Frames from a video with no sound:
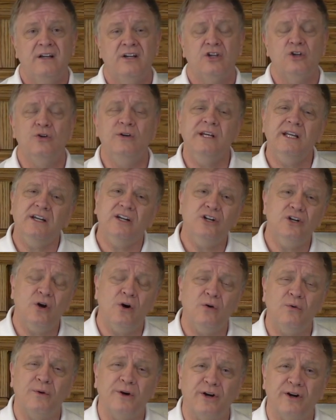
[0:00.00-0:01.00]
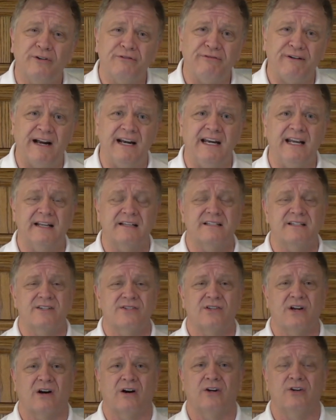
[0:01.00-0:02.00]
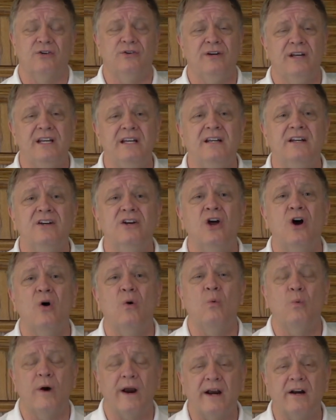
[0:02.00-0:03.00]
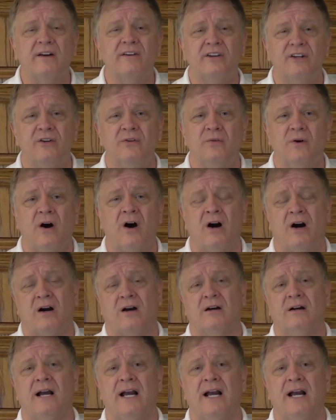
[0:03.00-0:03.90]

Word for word: You need to know where your finances are. You need to know where you are.